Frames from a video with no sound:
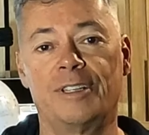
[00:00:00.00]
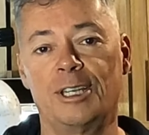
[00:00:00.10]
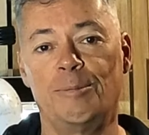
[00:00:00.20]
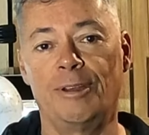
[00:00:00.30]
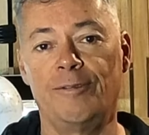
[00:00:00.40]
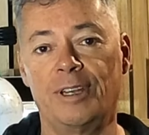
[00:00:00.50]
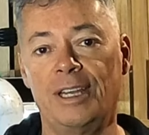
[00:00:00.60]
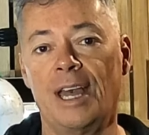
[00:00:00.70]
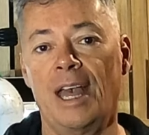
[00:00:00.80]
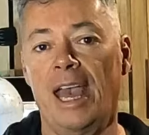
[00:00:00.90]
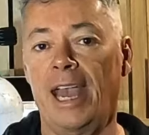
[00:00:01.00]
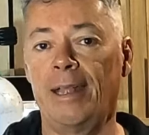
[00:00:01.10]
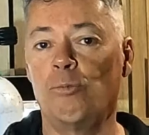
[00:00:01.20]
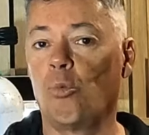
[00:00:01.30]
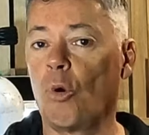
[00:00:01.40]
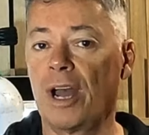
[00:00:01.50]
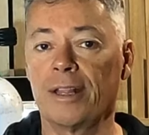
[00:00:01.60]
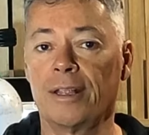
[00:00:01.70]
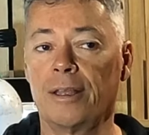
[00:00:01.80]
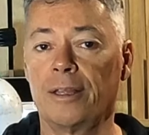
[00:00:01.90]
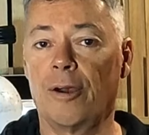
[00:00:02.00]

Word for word: of a D P V and one